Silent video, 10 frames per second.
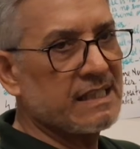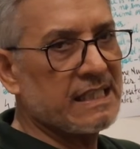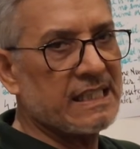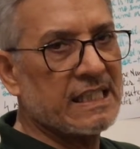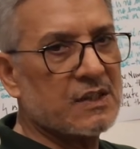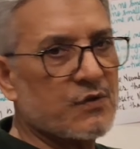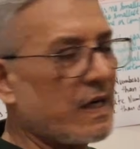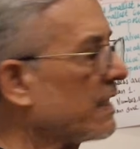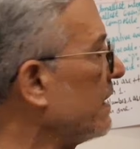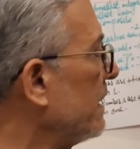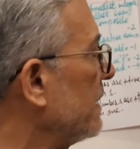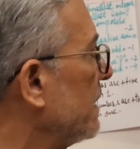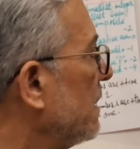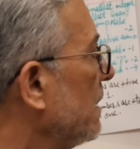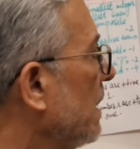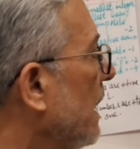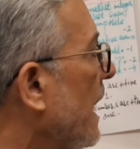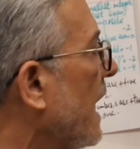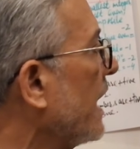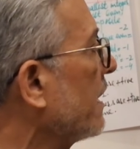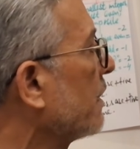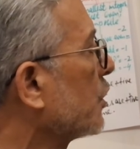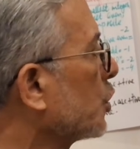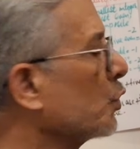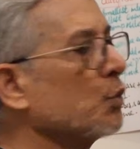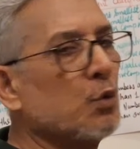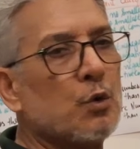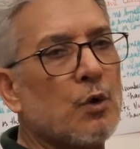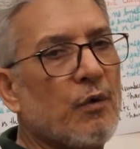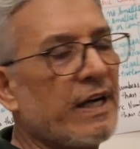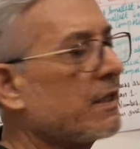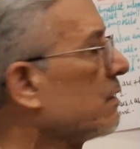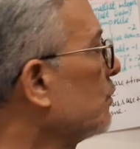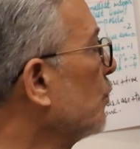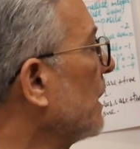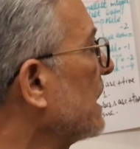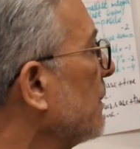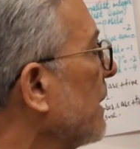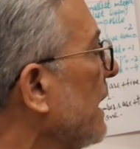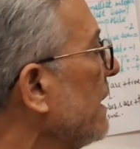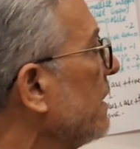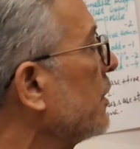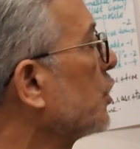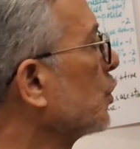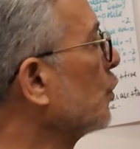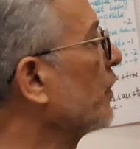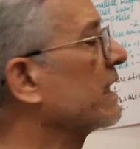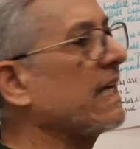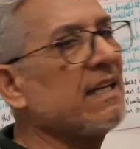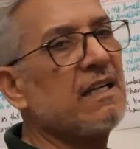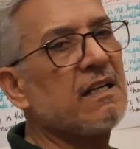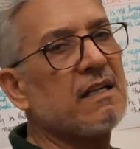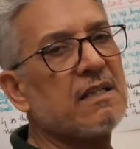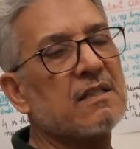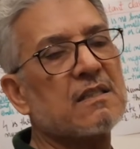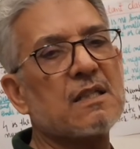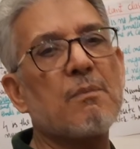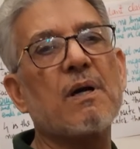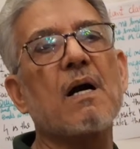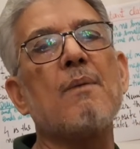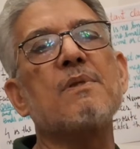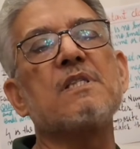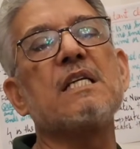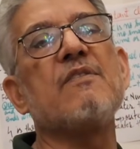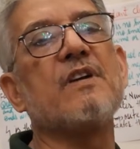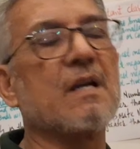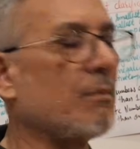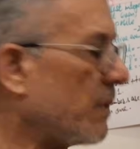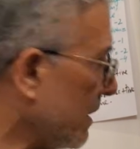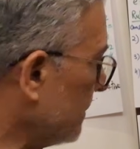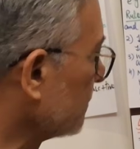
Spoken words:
Z is for integer, and 2, when you multiply 2 with any integers, it becomes even number.